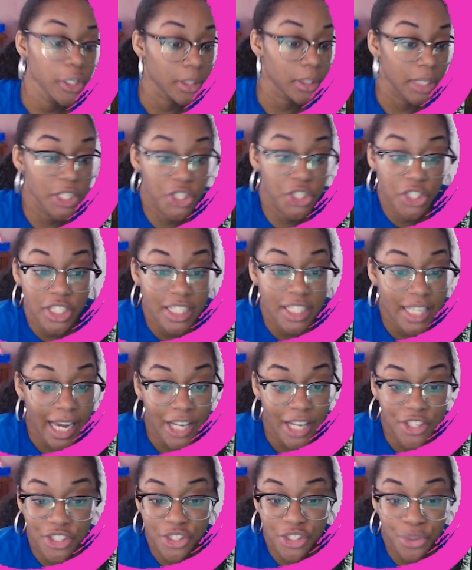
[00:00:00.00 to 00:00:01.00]
It's just that I
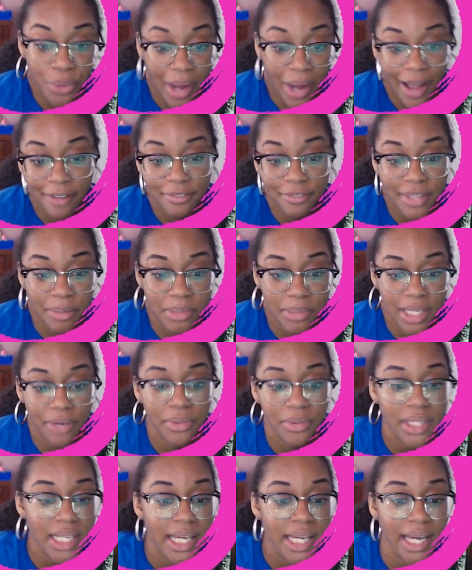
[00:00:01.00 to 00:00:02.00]
just don't have them, so I
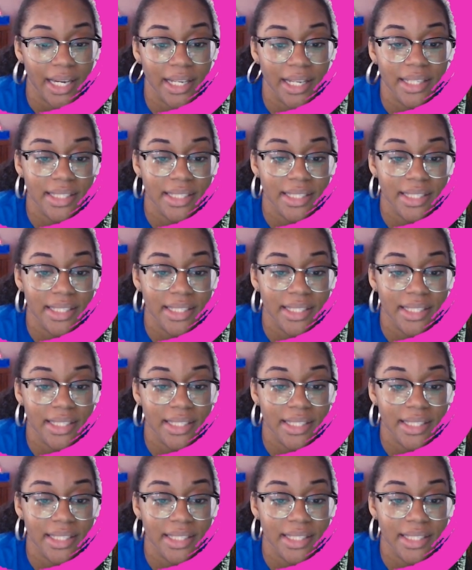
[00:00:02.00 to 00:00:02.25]
really cannot